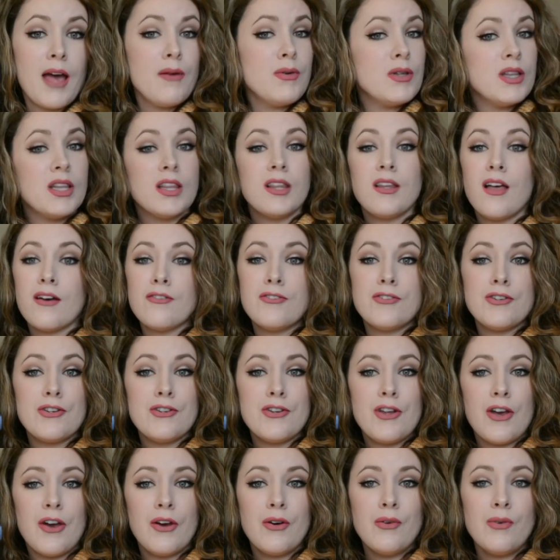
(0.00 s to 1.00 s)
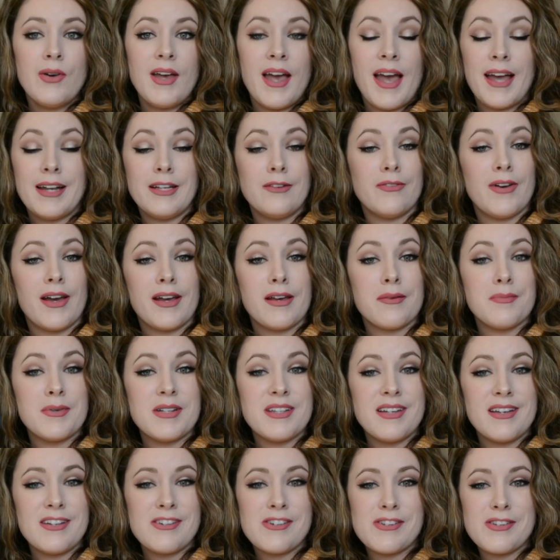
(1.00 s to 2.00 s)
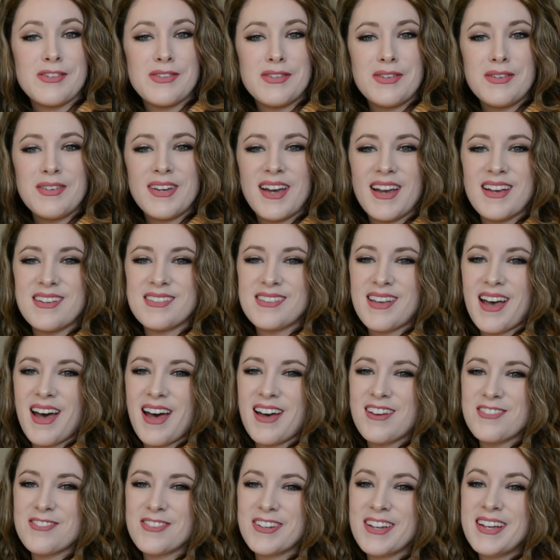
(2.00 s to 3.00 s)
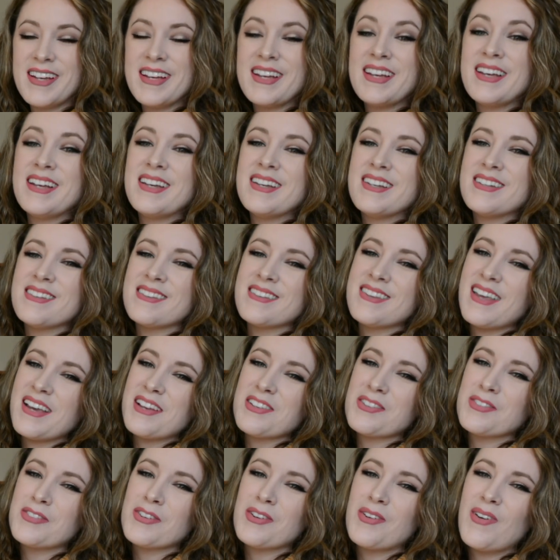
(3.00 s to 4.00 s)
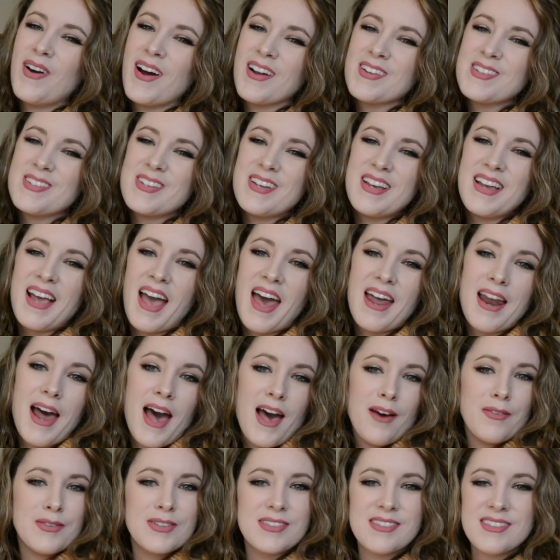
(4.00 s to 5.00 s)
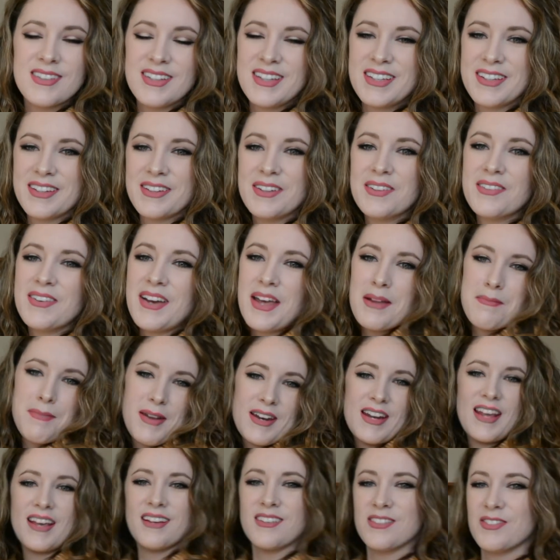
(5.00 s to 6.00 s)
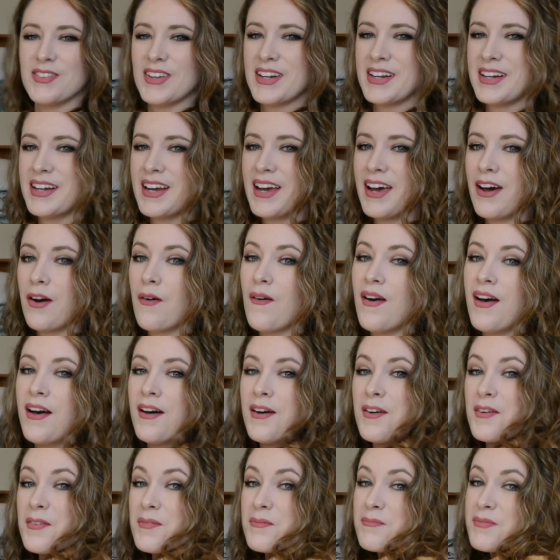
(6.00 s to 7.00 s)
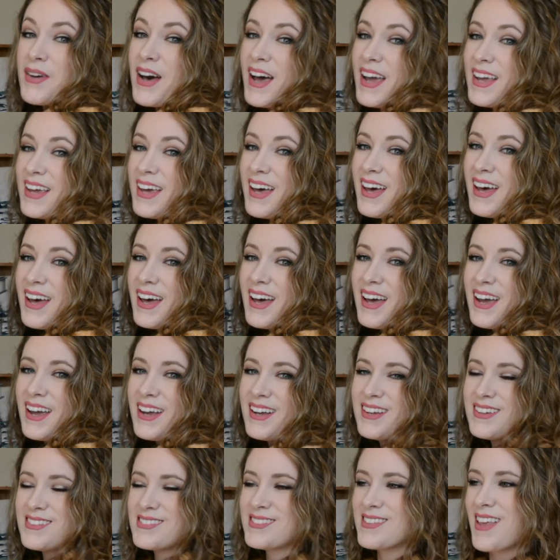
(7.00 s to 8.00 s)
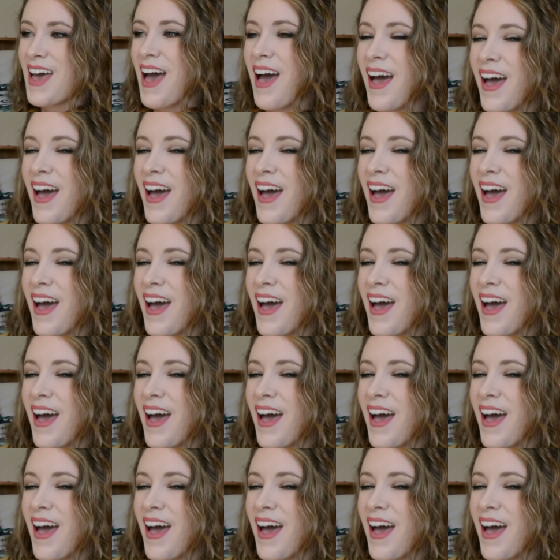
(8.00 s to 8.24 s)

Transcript: I would love to know any recommendations you guys have. Thanks for watching, and I will see you in my next video. Bye, guys!